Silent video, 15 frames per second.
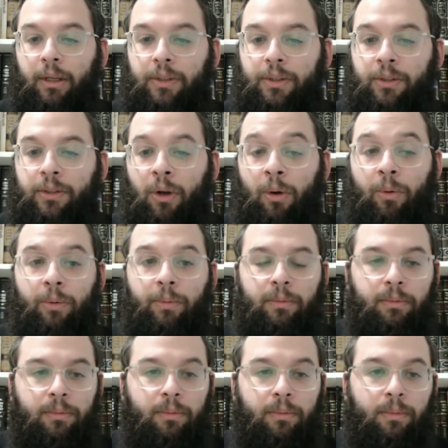So
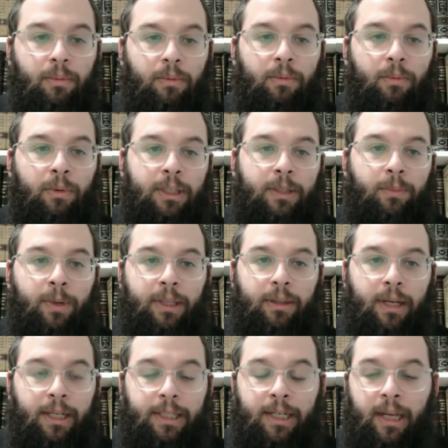what
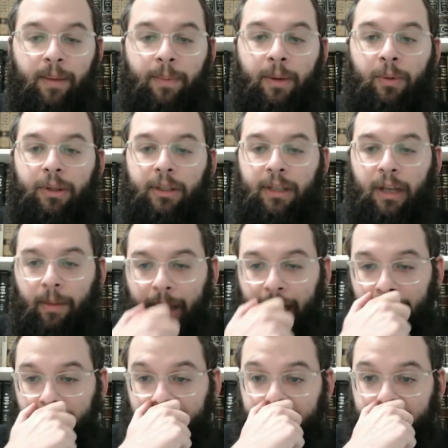the Alter Rebbe and what the
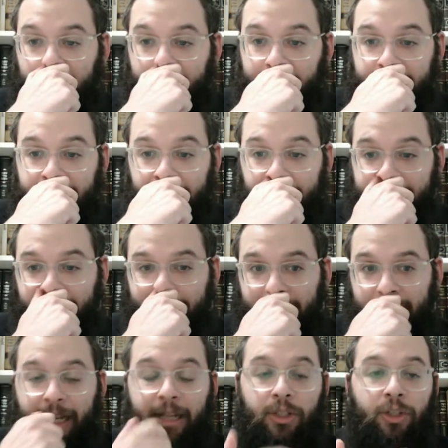Degamach and Ephraim are saying is that
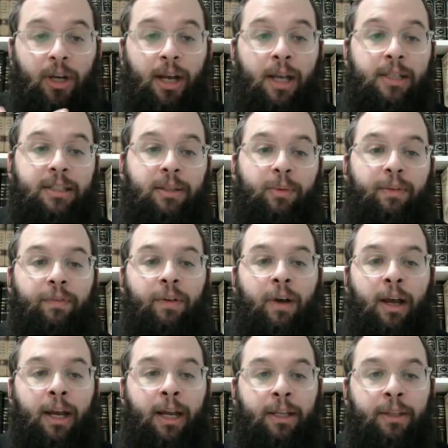it's not just that we
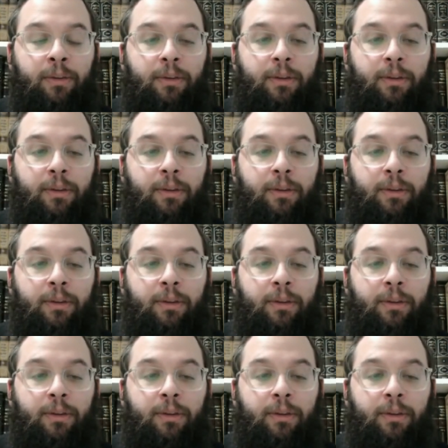find